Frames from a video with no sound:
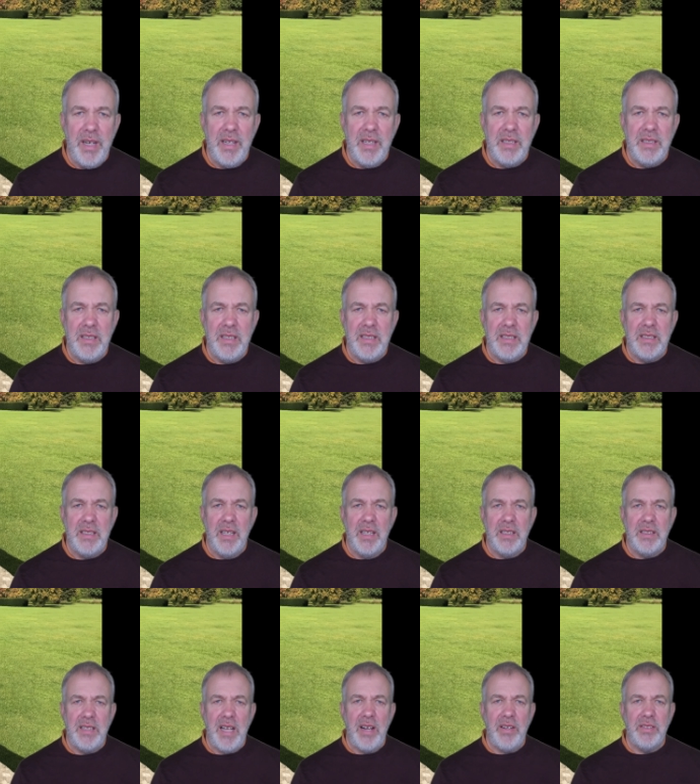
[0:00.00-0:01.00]
This is uh,
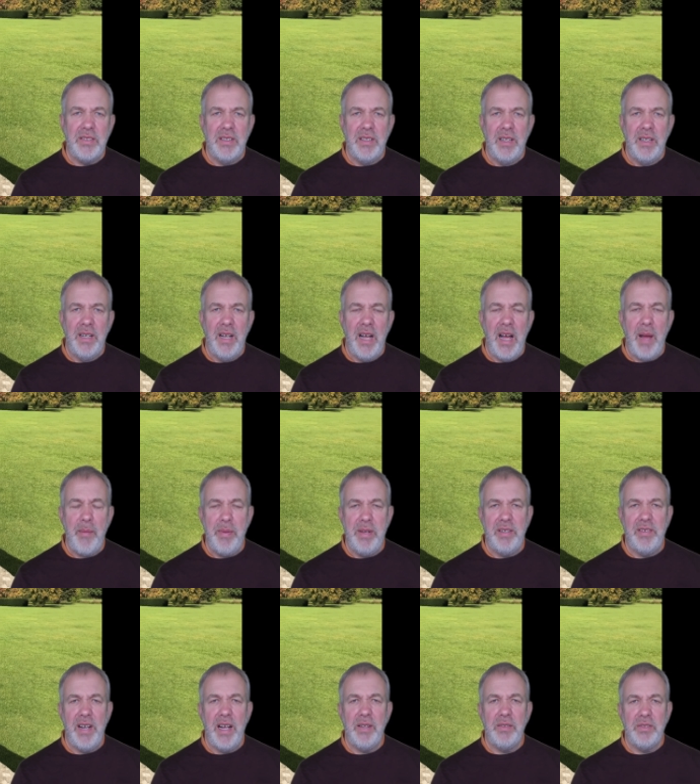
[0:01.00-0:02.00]
Sounds, Abbey
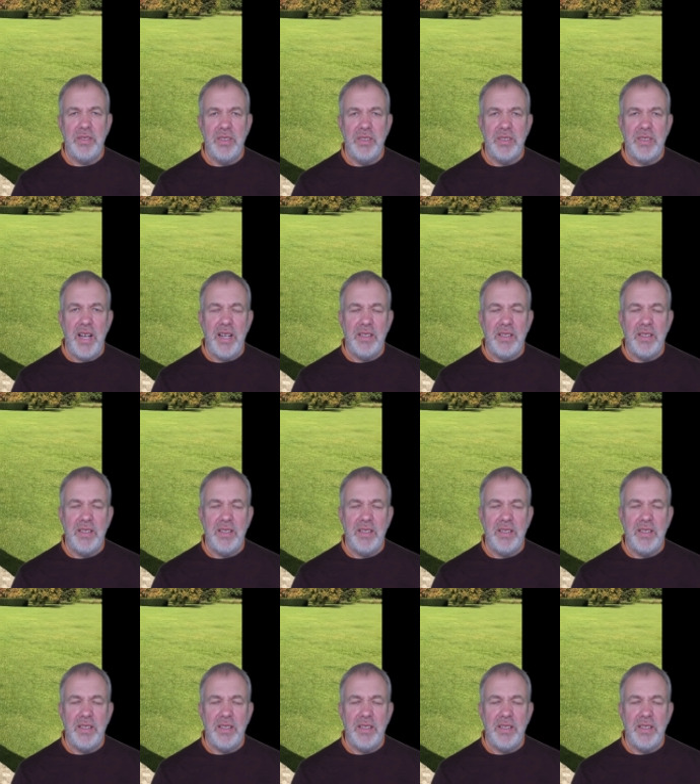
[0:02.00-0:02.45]
Grounds and Sound